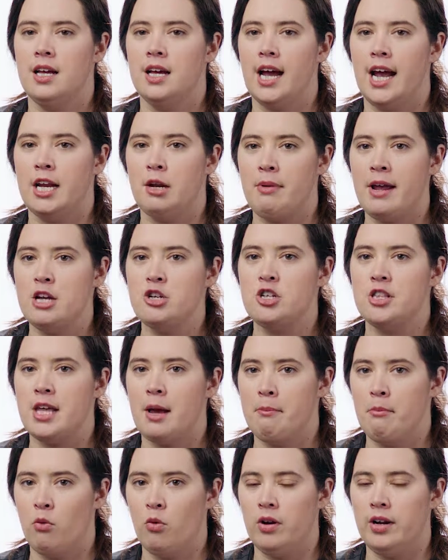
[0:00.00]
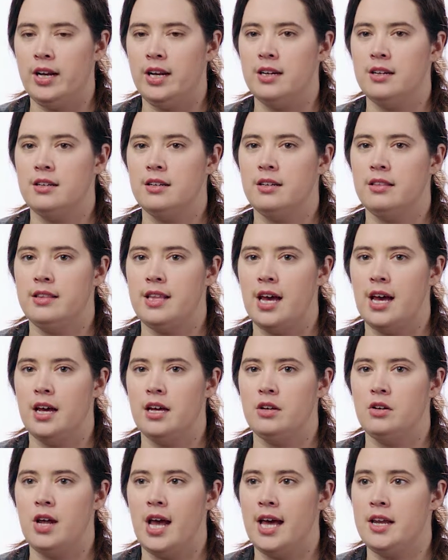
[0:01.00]
had a patient that morning
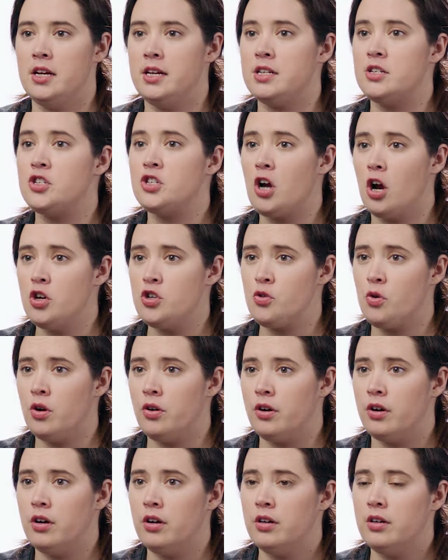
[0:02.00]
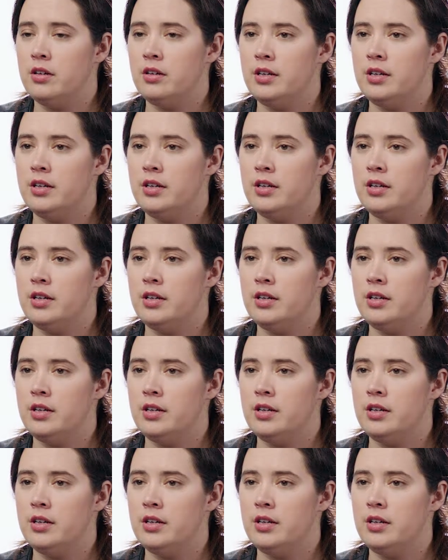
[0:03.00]
that had a discharge order,